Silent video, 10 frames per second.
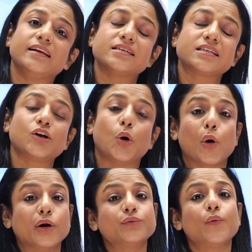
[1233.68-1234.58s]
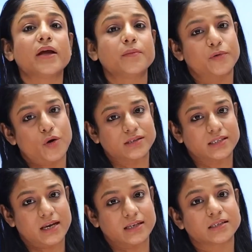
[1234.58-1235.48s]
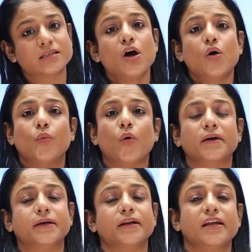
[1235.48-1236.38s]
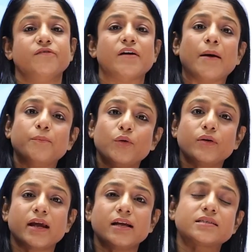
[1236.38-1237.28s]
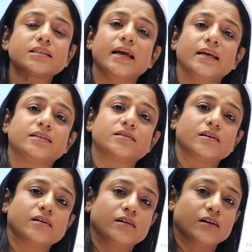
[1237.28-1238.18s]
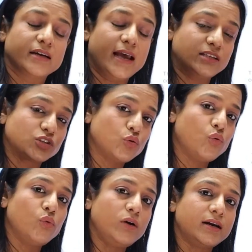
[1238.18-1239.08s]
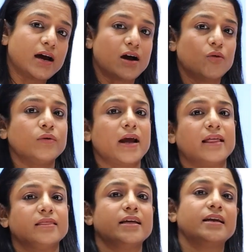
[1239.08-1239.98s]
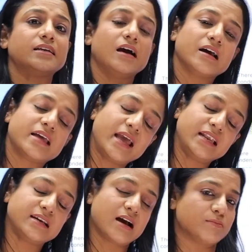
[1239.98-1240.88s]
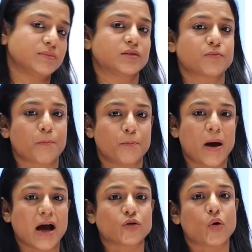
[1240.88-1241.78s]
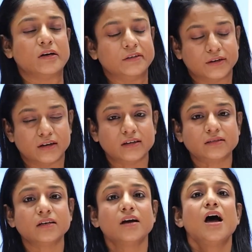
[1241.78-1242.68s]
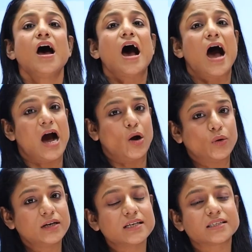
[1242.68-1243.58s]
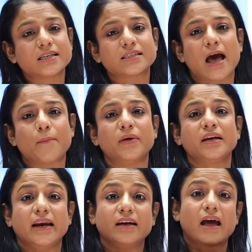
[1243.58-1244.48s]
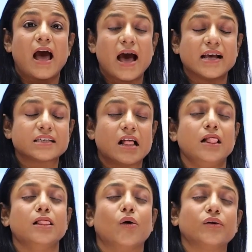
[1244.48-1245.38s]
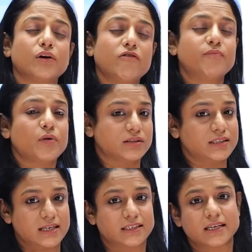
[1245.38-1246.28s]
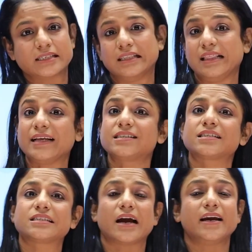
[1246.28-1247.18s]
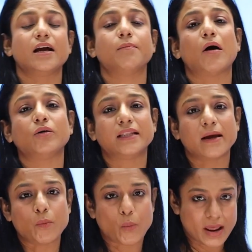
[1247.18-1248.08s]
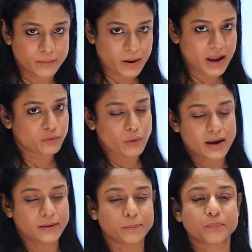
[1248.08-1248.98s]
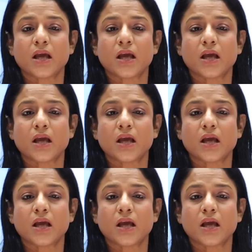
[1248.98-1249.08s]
is an ongoing process. Water evaporates, it gets cooled down, and then it again comes back on earth. How does this happen? It has a lot of processes. Let's study about them one by one.